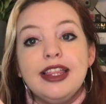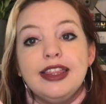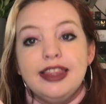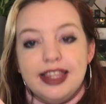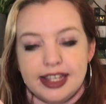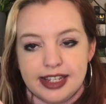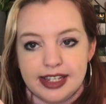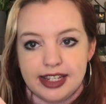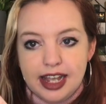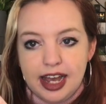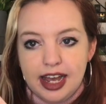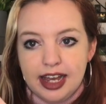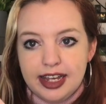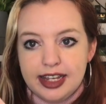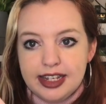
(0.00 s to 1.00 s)
this
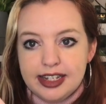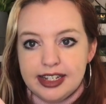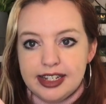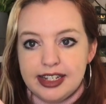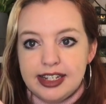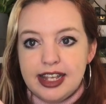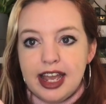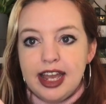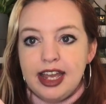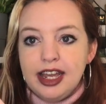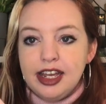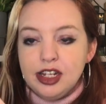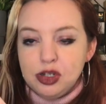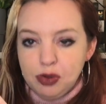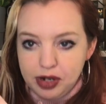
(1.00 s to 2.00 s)
uh, is
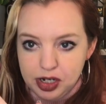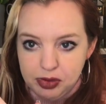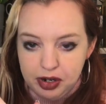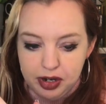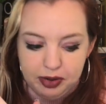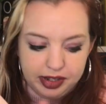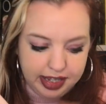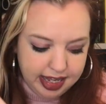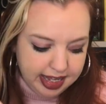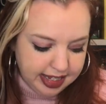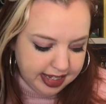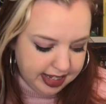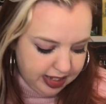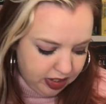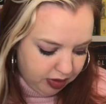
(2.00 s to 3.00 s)
a 2020 release,
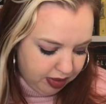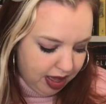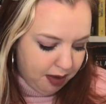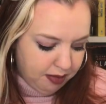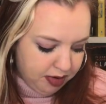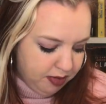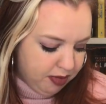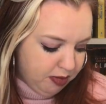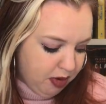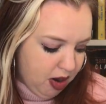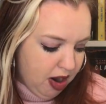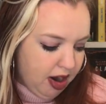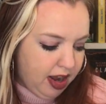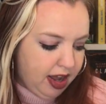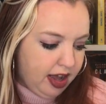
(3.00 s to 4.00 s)
so that one would
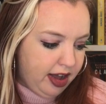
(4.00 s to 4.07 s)
work.